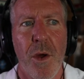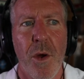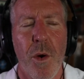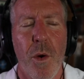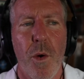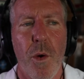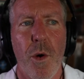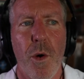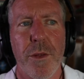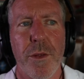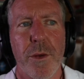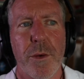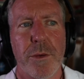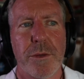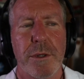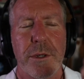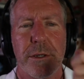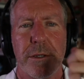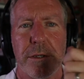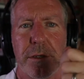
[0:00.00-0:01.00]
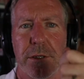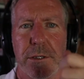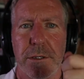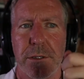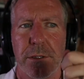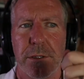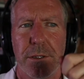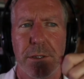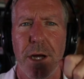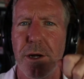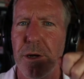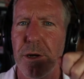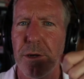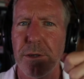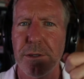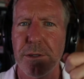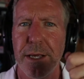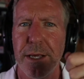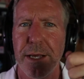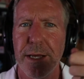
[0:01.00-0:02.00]
Or those suckers,
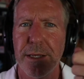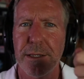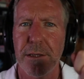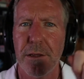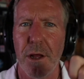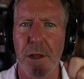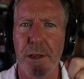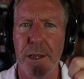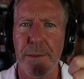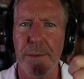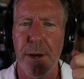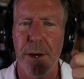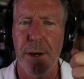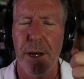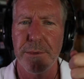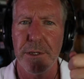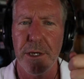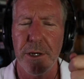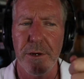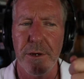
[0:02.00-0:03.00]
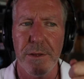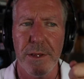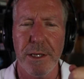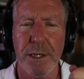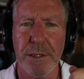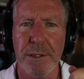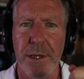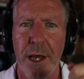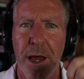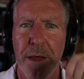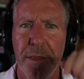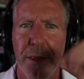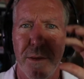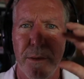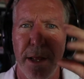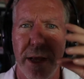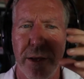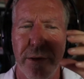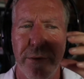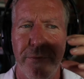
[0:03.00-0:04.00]
I guess, lollipop sucker things that
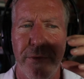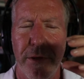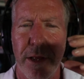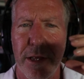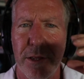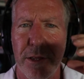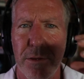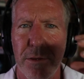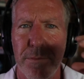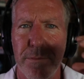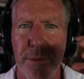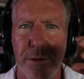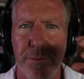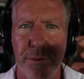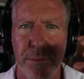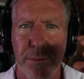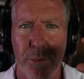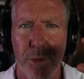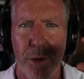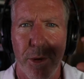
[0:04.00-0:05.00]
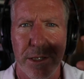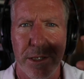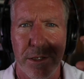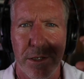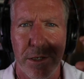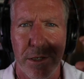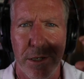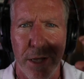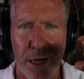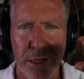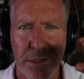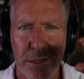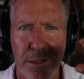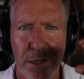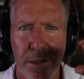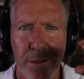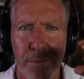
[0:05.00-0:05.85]
like feel like they're made of compressed dust.